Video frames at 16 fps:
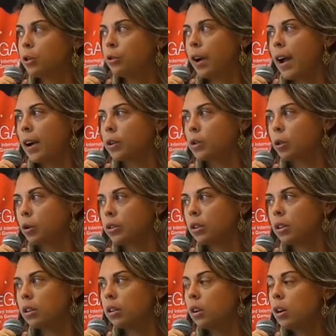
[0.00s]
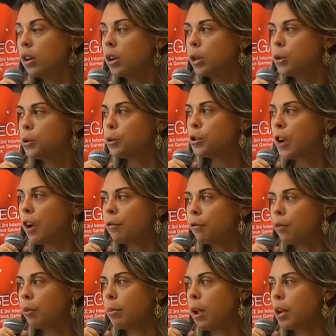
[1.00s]
to interact socially, to share
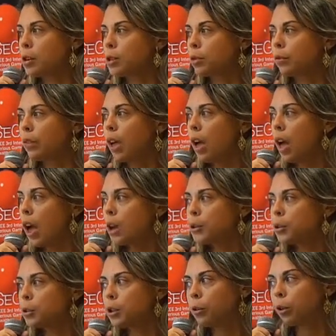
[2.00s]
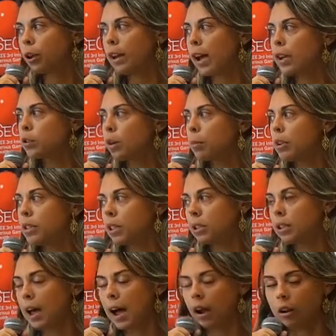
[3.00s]
information, and to synchronize or
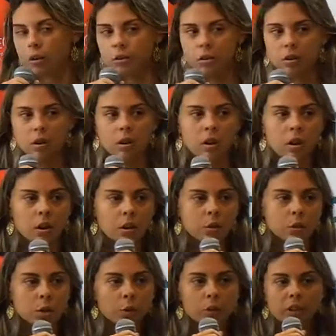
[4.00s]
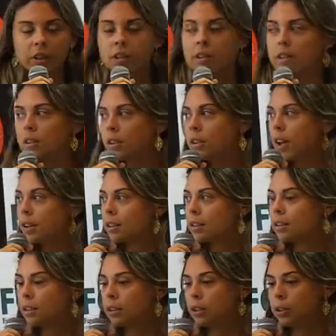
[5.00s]
maintain dialogues. So we can see that
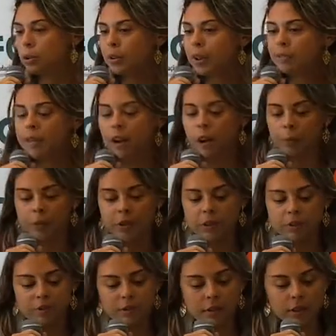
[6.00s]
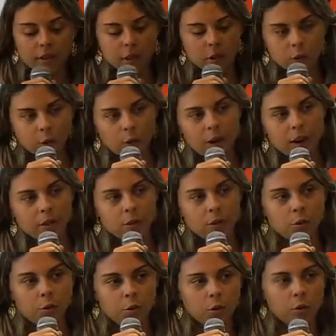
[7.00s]
to develop skills
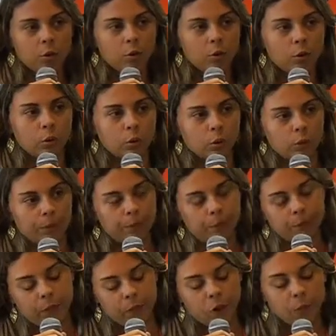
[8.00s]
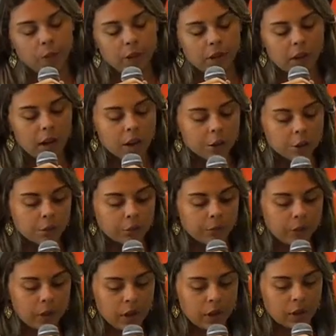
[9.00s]
related to
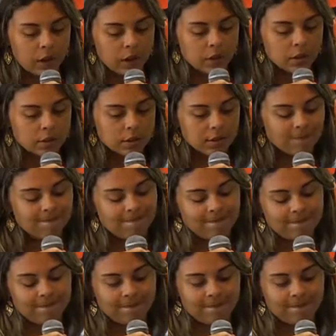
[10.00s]
communication is